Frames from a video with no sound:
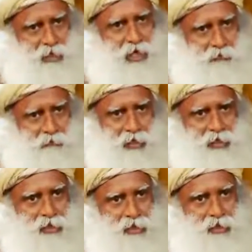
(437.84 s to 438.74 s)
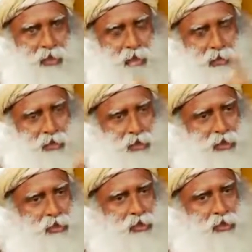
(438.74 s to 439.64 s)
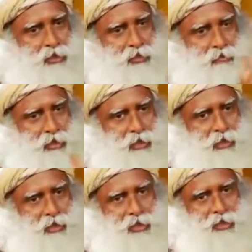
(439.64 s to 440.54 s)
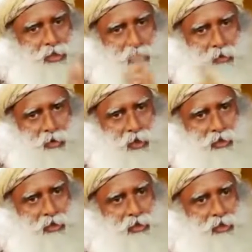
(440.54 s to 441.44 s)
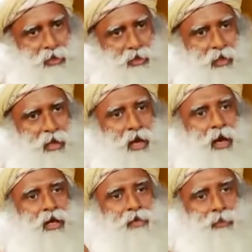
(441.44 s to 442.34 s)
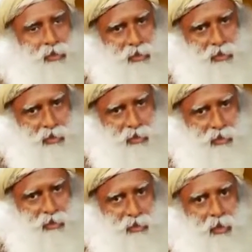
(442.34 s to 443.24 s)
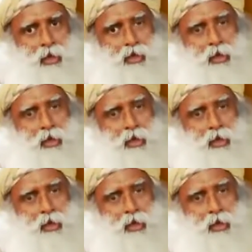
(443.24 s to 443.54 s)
that I have mentioned, religious, military, democratic and business leaders,